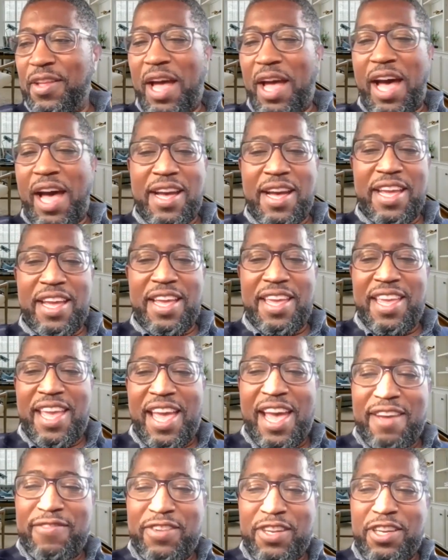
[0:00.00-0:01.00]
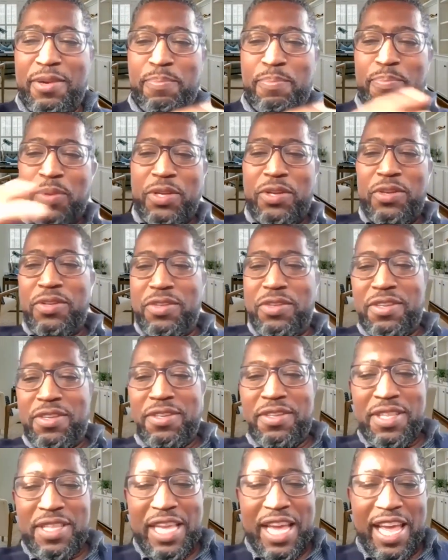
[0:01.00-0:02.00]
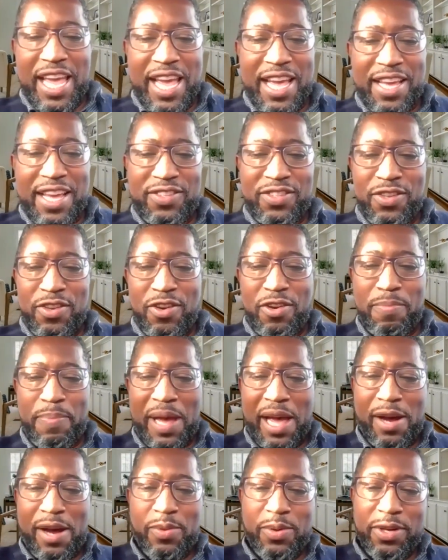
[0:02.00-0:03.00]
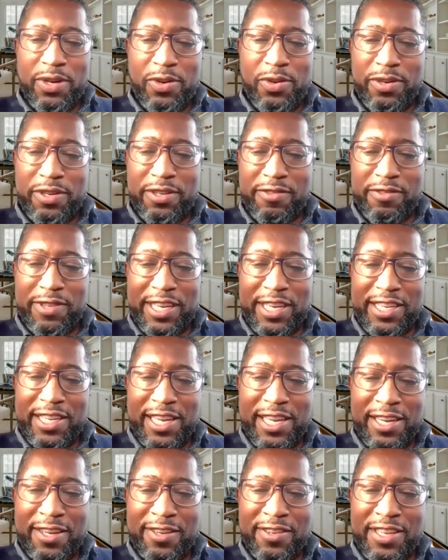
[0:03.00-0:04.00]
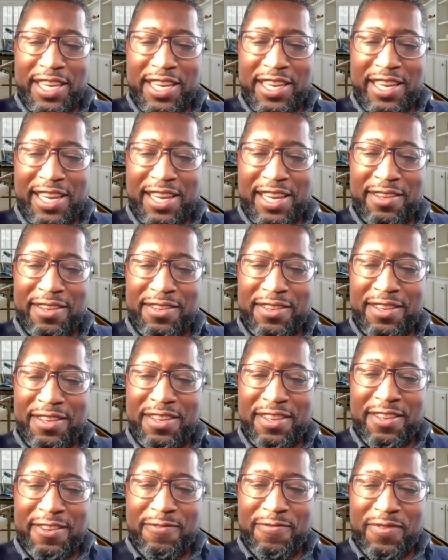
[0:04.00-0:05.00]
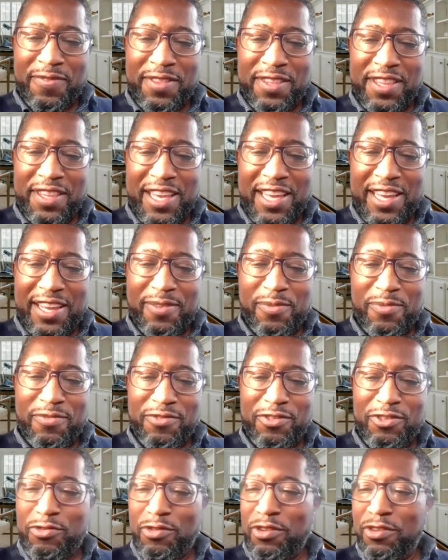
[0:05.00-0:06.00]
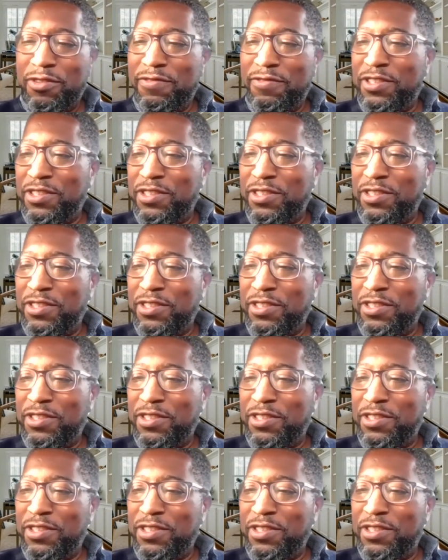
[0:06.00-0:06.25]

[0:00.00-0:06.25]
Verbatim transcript: I have a computer that has no power cord right now, and I I drove